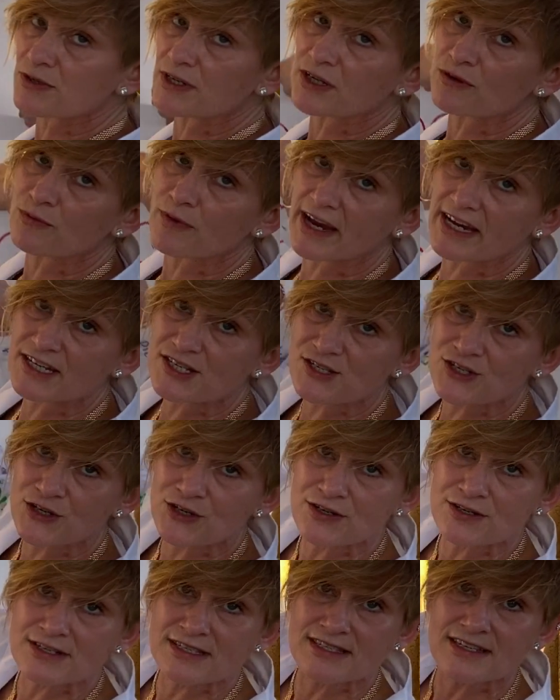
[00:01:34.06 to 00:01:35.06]

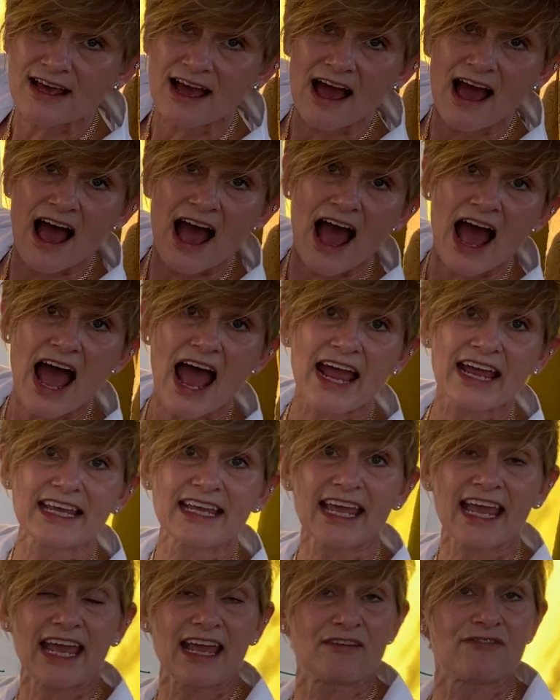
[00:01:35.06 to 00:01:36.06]
erasers. I
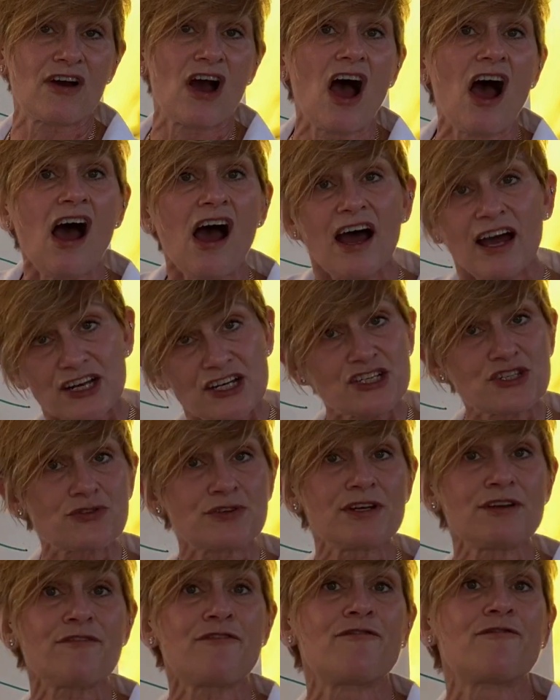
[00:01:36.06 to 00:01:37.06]
gave
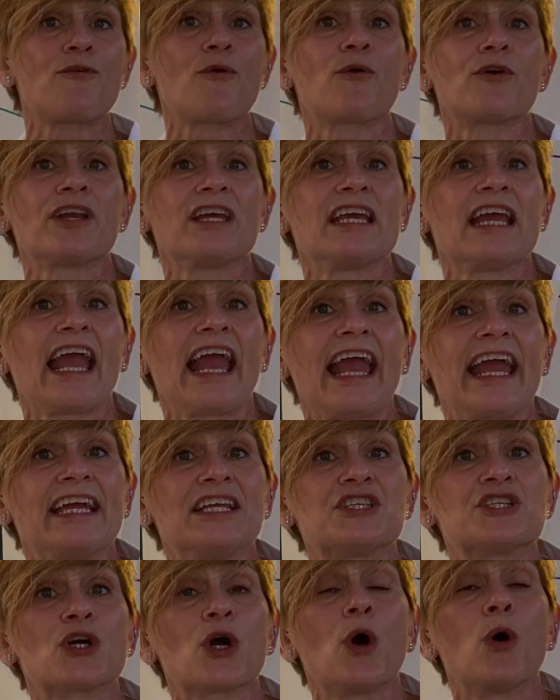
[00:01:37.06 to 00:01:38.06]

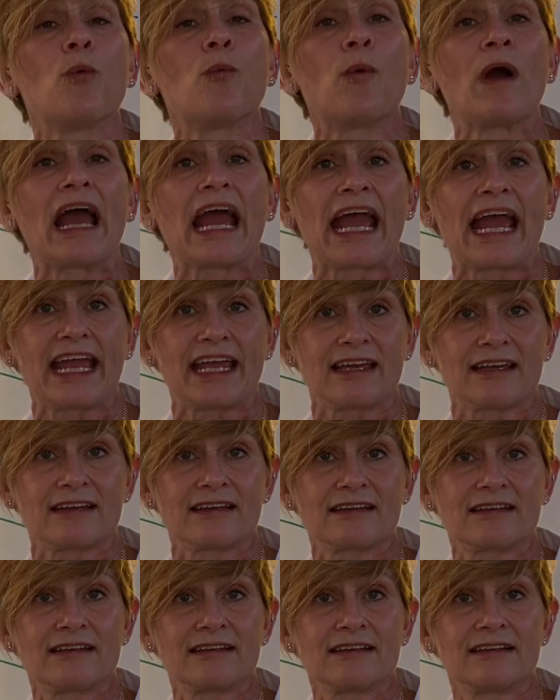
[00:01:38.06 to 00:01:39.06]
148 away.
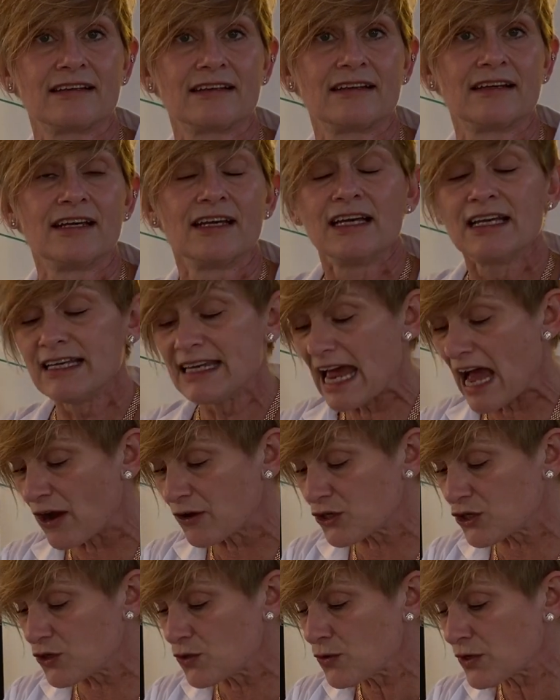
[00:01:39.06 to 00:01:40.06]
Now
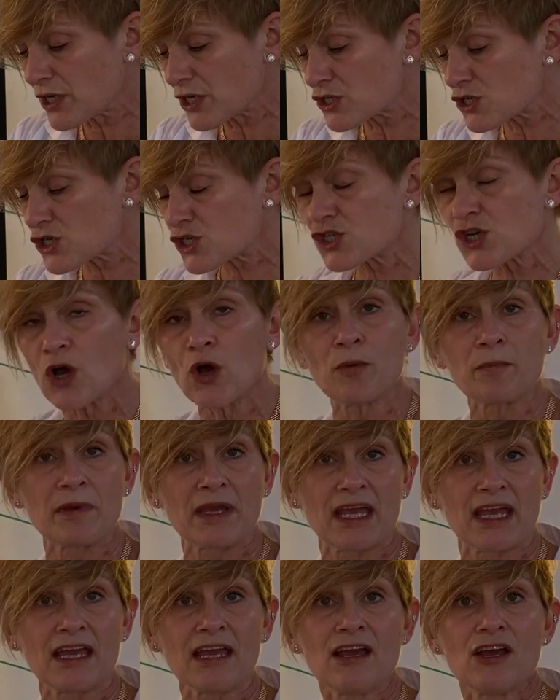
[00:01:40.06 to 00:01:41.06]
you can show
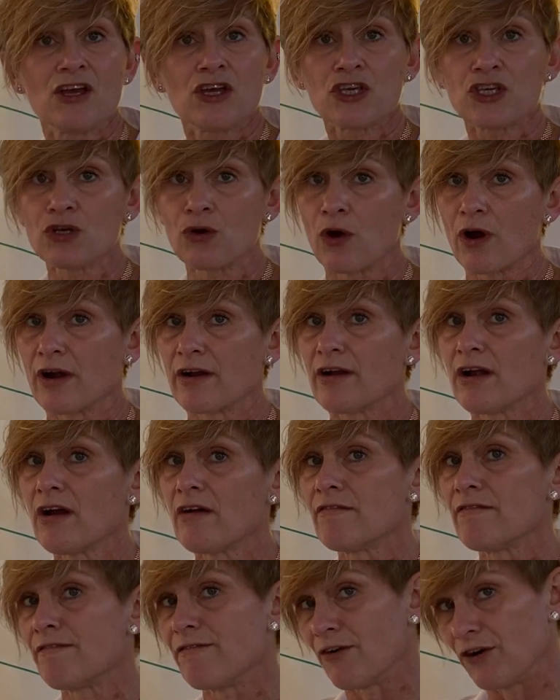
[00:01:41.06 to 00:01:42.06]
me your
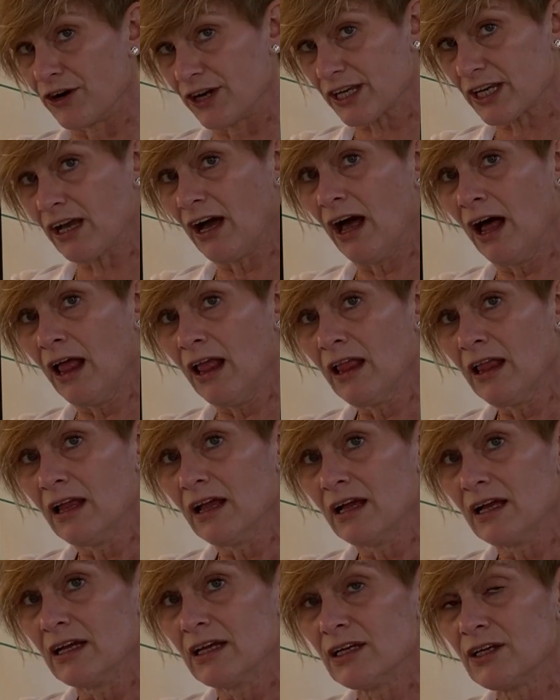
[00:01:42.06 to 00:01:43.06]
vertical,
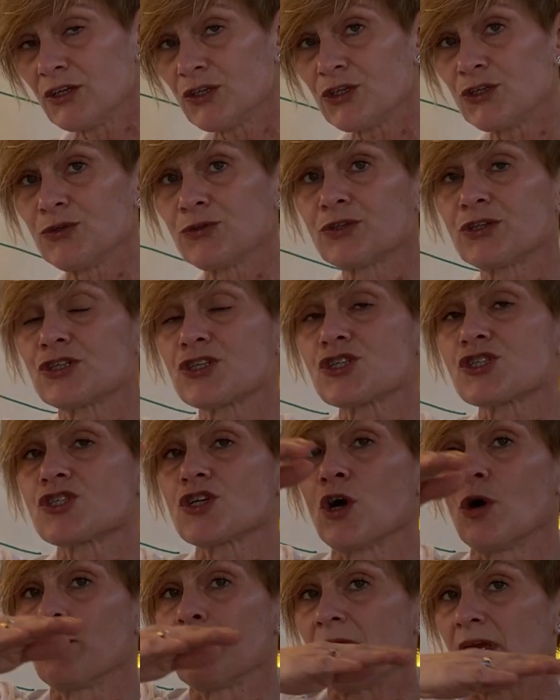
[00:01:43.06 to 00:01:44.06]
you could
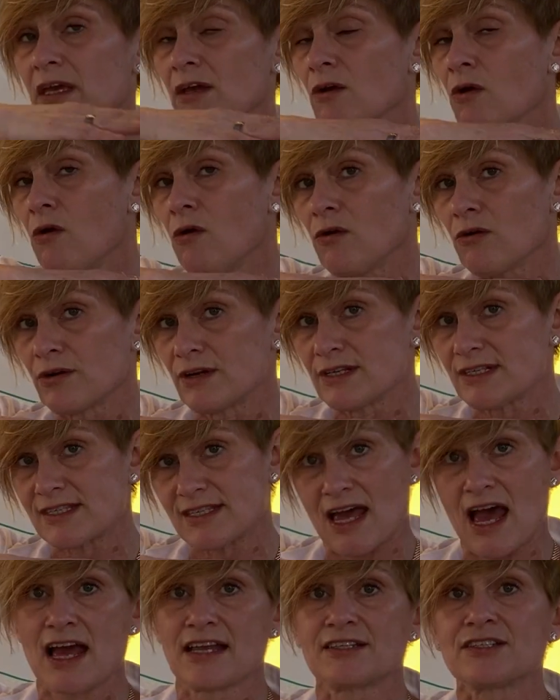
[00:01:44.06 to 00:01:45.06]
show me
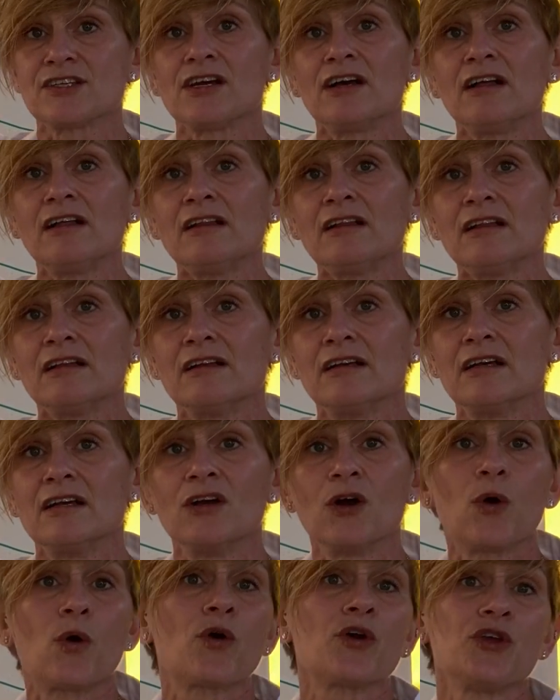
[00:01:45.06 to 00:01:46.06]
horizontal,
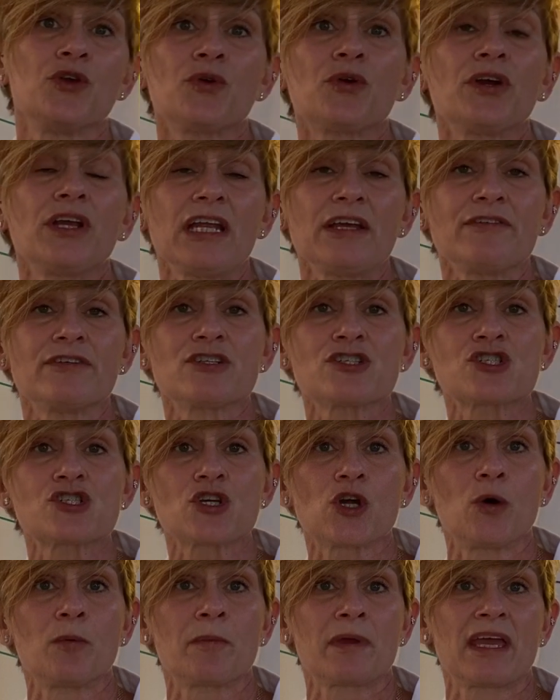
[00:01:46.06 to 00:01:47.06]
or you could even
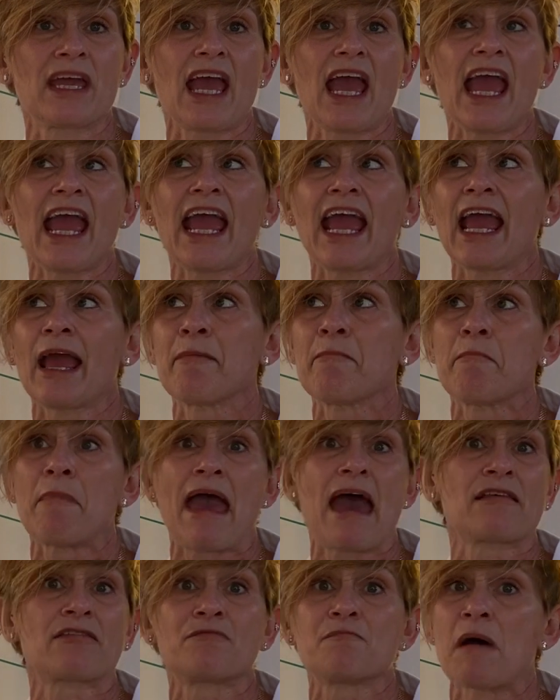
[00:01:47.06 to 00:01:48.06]
show me a
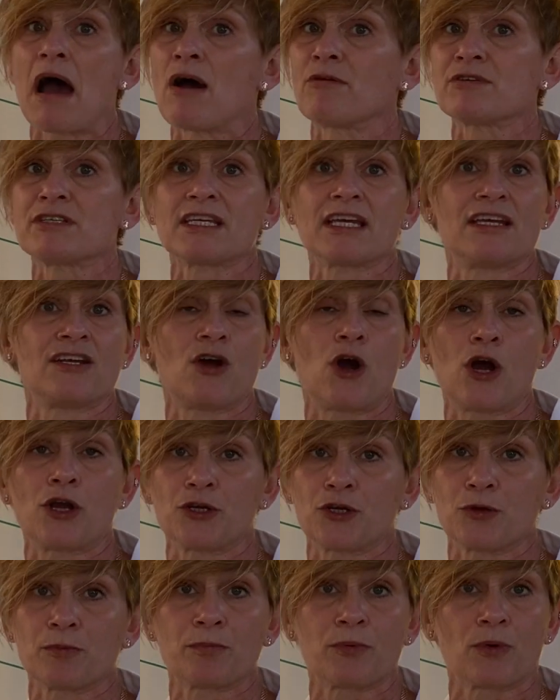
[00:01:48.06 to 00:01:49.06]
math mountain on
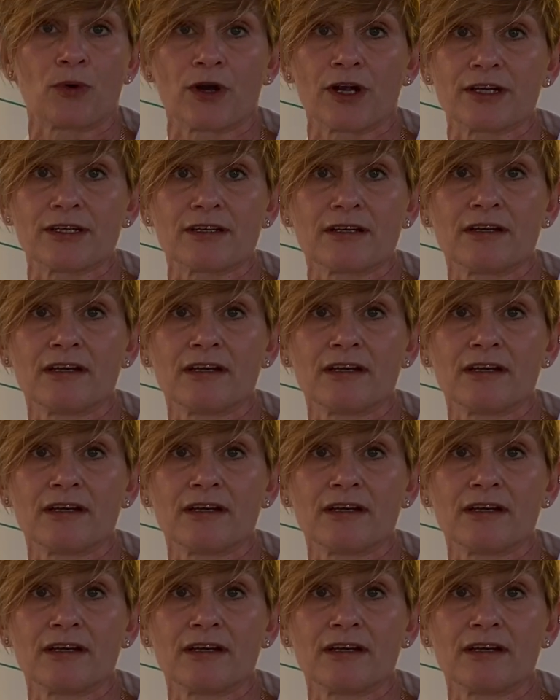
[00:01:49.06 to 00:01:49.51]
your board.